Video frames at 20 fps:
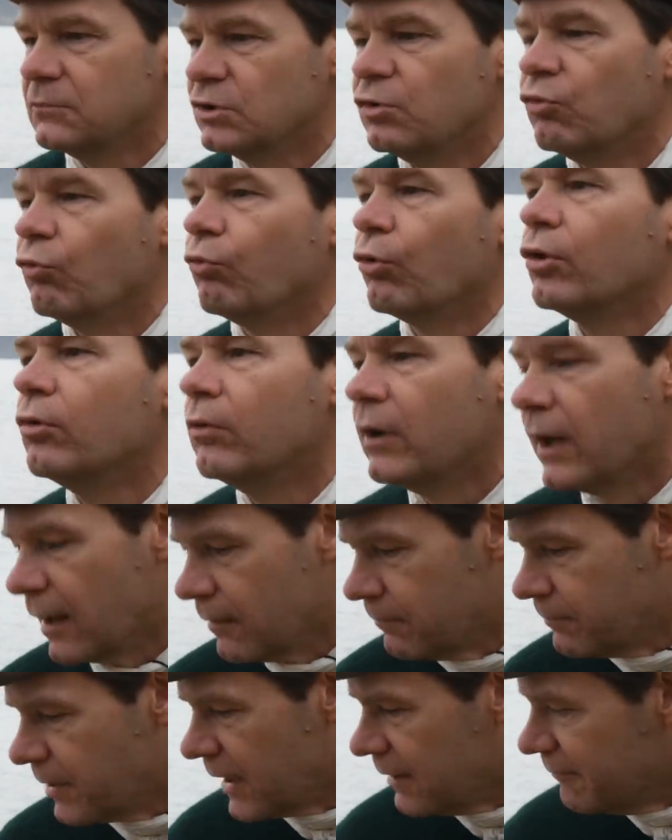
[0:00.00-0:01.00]
you'd ruin
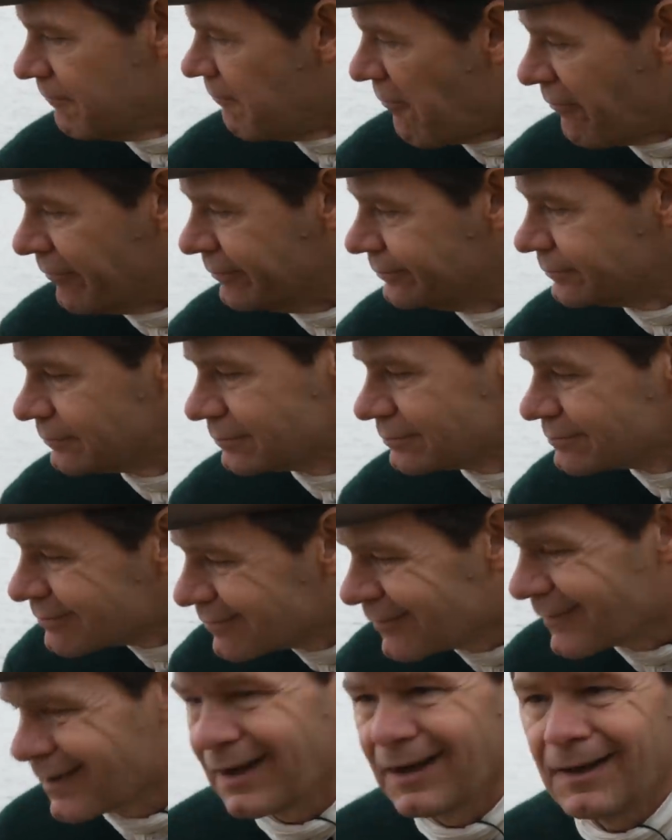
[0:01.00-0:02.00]
it, but
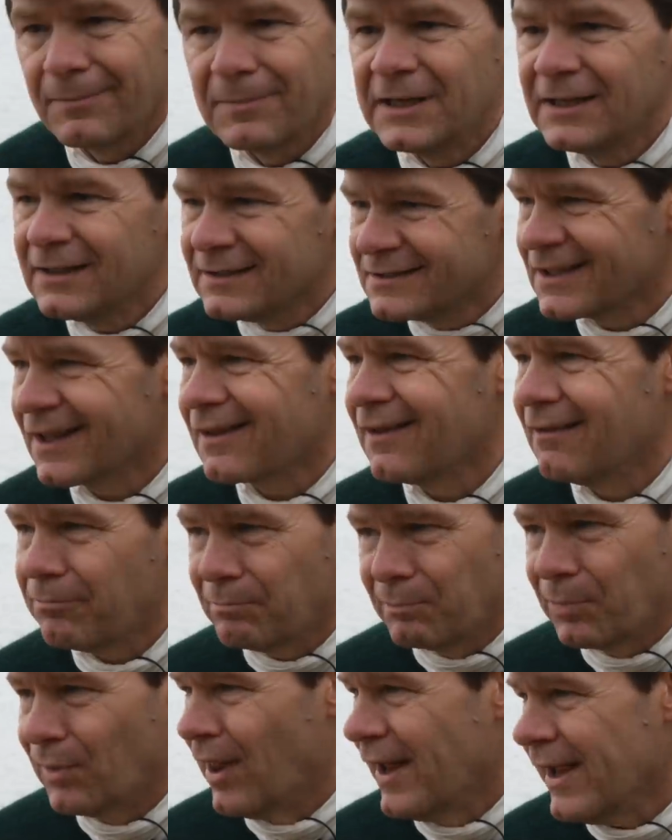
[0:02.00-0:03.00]
I mean, it's a
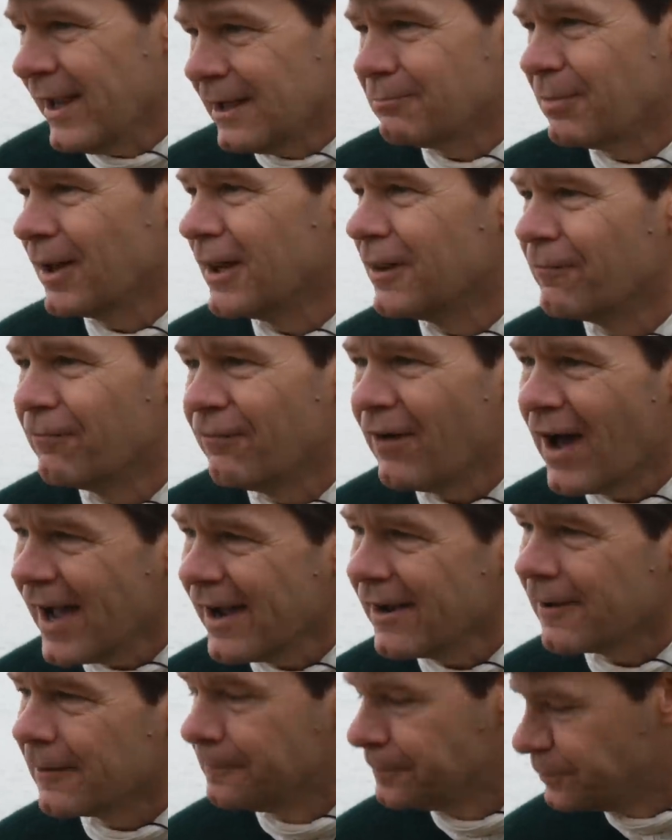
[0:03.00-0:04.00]
plank by the
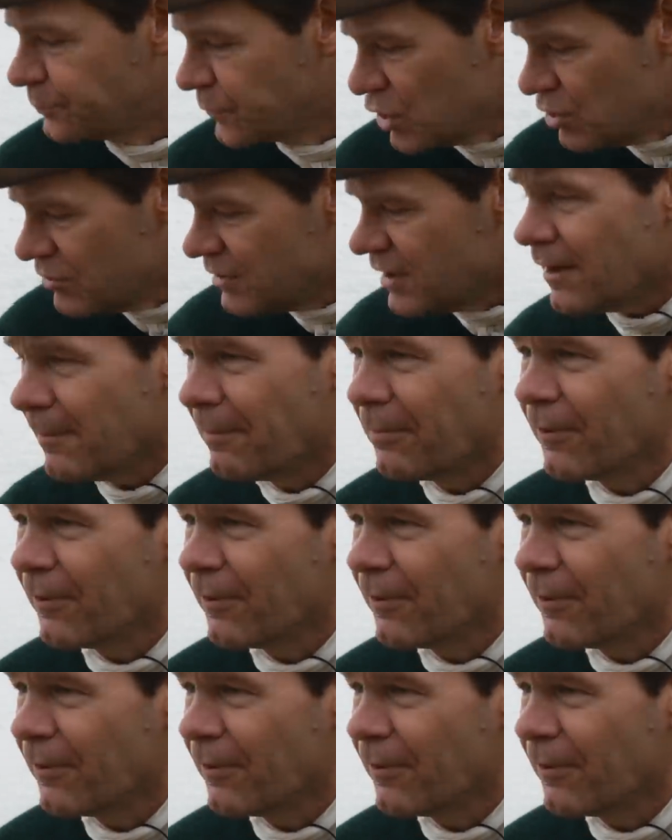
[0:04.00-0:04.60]
fire you did a